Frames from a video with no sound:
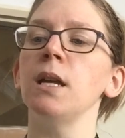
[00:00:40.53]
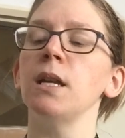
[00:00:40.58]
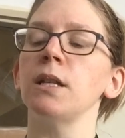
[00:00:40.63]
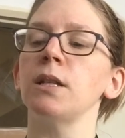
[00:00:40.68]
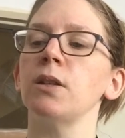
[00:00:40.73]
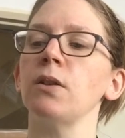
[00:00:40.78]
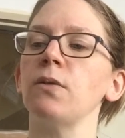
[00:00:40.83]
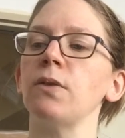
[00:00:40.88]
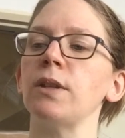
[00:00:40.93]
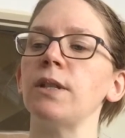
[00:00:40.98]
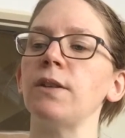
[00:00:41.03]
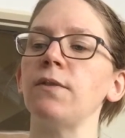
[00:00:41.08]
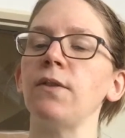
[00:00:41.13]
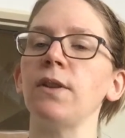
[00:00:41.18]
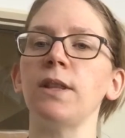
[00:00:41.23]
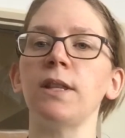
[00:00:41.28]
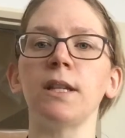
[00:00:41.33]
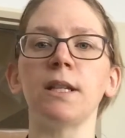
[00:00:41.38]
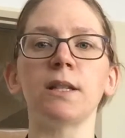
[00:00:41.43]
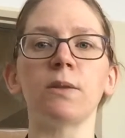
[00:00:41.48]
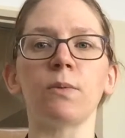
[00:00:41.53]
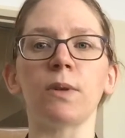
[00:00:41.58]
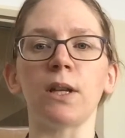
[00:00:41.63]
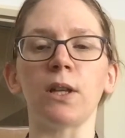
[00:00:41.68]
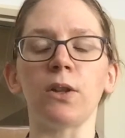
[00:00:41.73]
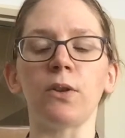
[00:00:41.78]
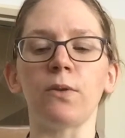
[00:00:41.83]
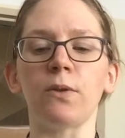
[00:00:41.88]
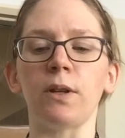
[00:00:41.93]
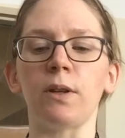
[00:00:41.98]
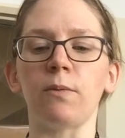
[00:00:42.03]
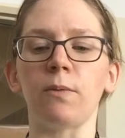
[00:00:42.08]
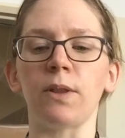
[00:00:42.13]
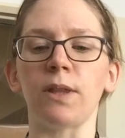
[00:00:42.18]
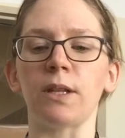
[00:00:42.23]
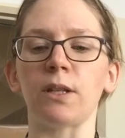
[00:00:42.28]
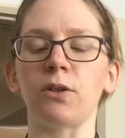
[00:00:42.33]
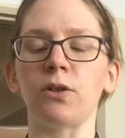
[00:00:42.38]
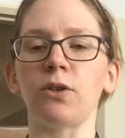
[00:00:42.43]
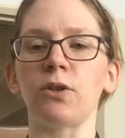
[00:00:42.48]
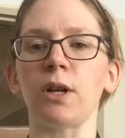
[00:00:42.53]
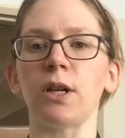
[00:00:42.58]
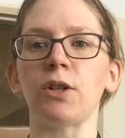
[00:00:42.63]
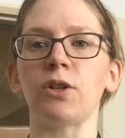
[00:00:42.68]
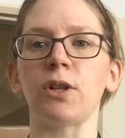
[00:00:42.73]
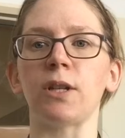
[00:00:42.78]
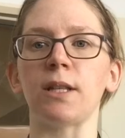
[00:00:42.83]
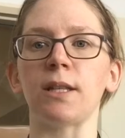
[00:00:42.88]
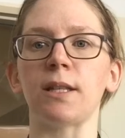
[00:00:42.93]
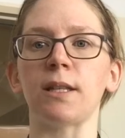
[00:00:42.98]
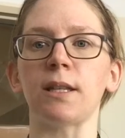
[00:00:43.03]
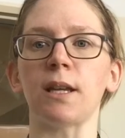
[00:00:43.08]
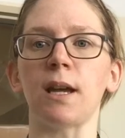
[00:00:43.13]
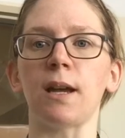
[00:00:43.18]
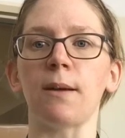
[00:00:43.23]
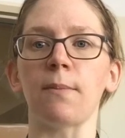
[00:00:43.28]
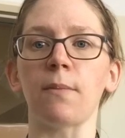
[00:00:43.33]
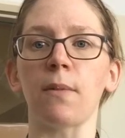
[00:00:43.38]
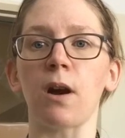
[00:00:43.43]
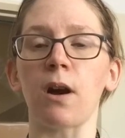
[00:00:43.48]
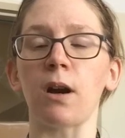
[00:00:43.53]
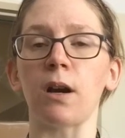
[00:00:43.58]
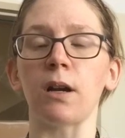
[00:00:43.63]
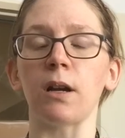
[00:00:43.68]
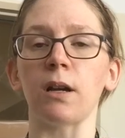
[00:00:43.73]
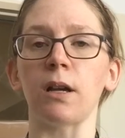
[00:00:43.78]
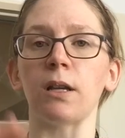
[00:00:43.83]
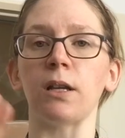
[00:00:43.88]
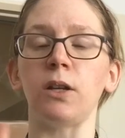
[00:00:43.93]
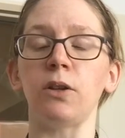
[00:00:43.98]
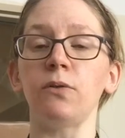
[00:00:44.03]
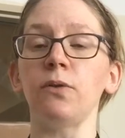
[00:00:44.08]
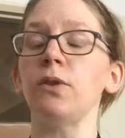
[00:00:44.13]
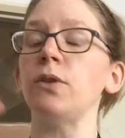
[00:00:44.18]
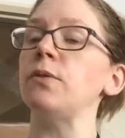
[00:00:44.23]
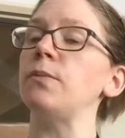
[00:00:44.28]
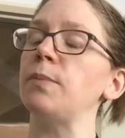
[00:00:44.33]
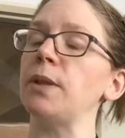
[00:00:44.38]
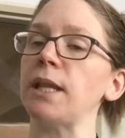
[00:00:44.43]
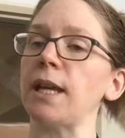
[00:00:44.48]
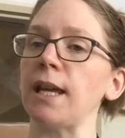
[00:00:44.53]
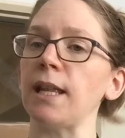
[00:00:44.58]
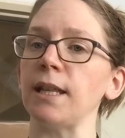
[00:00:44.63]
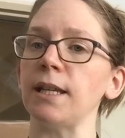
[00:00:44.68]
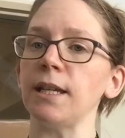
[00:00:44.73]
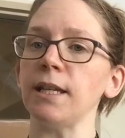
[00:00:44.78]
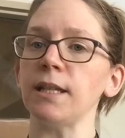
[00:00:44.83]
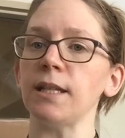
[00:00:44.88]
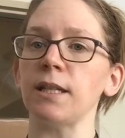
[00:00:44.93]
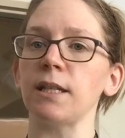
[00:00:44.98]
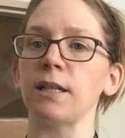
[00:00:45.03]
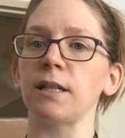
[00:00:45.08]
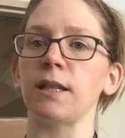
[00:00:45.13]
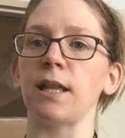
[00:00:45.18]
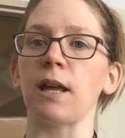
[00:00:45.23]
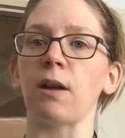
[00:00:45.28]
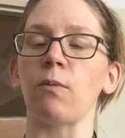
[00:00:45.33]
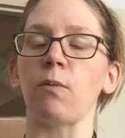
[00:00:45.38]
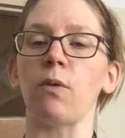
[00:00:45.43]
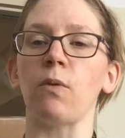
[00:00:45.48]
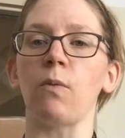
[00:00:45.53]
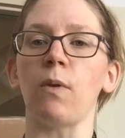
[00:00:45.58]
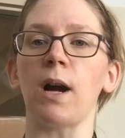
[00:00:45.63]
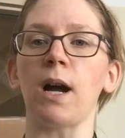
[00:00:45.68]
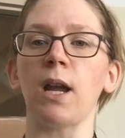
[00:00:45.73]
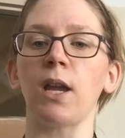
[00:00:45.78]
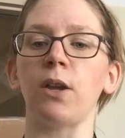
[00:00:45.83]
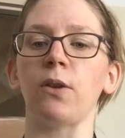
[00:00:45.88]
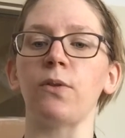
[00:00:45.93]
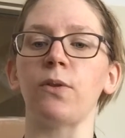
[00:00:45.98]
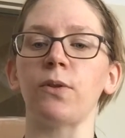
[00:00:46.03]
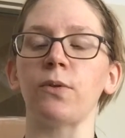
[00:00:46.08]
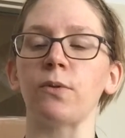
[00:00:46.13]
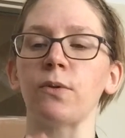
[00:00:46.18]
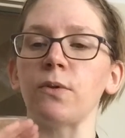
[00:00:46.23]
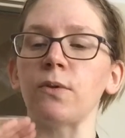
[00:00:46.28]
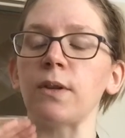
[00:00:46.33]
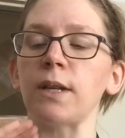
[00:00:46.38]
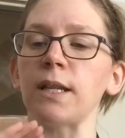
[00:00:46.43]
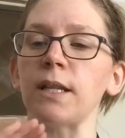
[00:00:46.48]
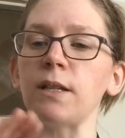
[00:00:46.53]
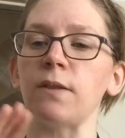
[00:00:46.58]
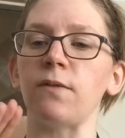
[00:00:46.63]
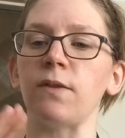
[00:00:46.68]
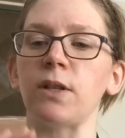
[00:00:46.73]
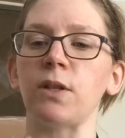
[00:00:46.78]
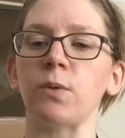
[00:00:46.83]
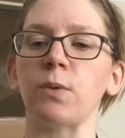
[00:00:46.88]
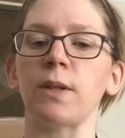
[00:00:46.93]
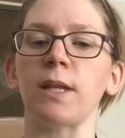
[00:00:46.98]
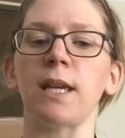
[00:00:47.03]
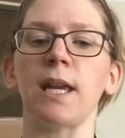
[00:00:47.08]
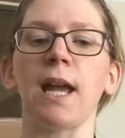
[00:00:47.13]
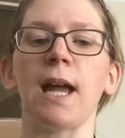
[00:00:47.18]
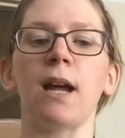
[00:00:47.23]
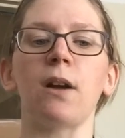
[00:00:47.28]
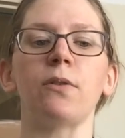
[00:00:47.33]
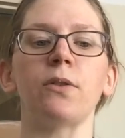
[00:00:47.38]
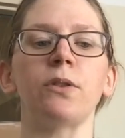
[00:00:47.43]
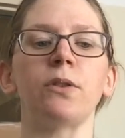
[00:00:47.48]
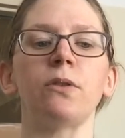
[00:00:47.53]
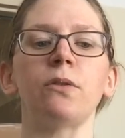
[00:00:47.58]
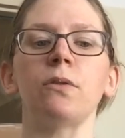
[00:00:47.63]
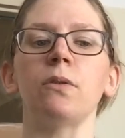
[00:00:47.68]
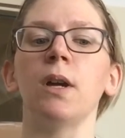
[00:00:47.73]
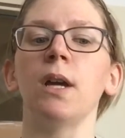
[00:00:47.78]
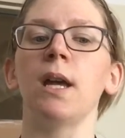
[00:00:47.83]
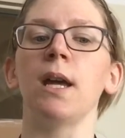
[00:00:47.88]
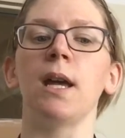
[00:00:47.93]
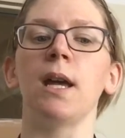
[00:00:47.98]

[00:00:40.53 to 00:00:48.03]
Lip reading: So the different things we included with instructions are a YouTube playlist that will walk you through individually how to